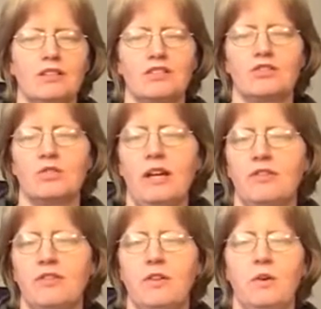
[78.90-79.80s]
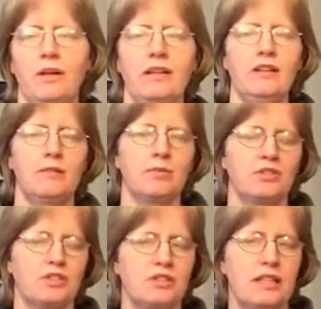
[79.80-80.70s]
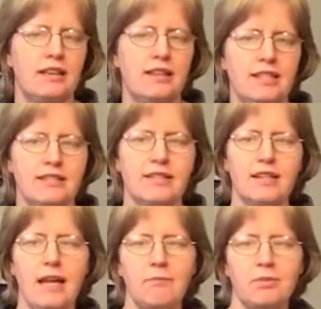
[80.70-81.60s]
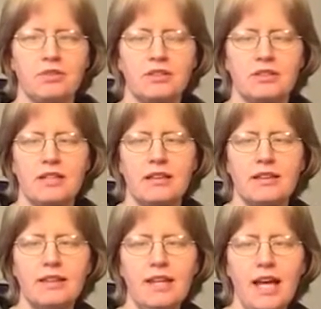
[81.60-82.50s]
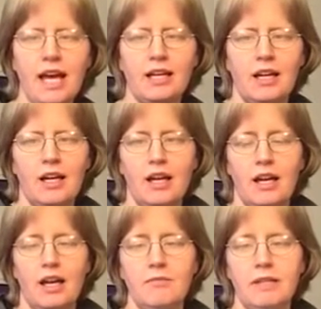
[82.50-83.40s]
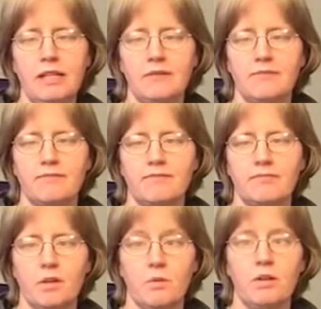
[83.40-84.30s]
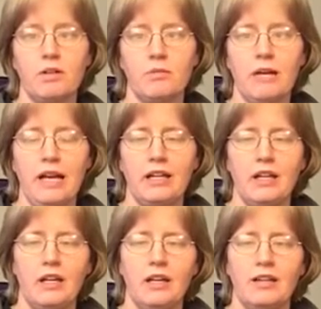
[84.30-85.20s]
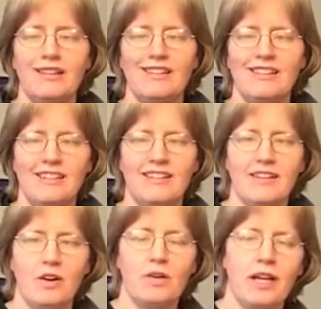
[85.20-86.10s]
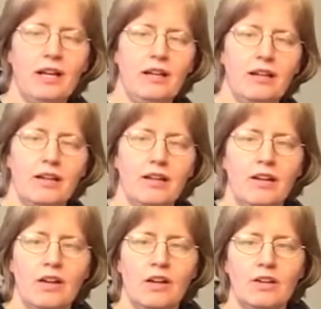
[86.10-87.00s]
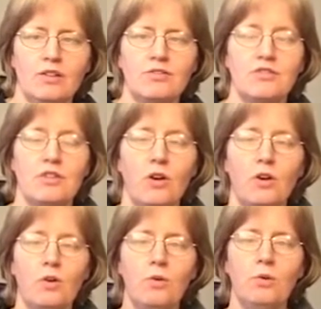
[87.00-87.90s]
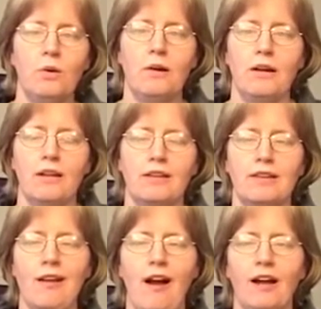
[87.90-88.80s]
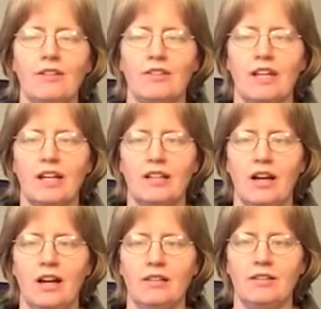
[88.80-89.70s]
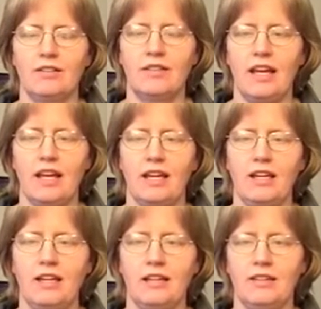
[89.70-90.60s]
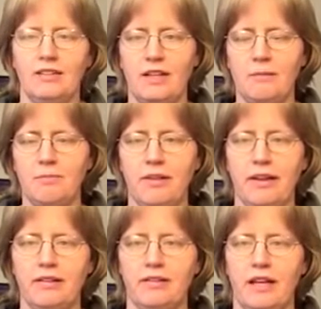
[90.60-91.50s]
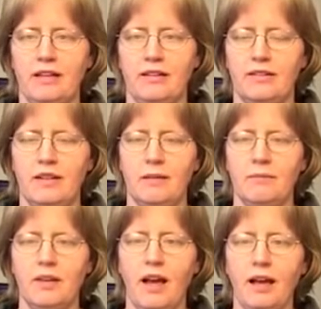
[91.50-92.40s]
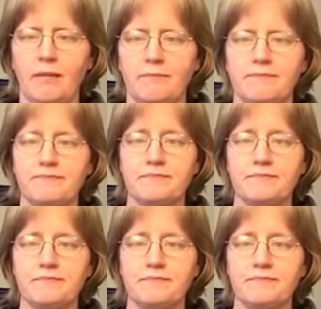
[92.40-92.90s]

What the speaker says: stressful, and this person said this, and that person said that. I'm like, well, you're right. Okay? Two thoughts cannot stay in the same place at the same time.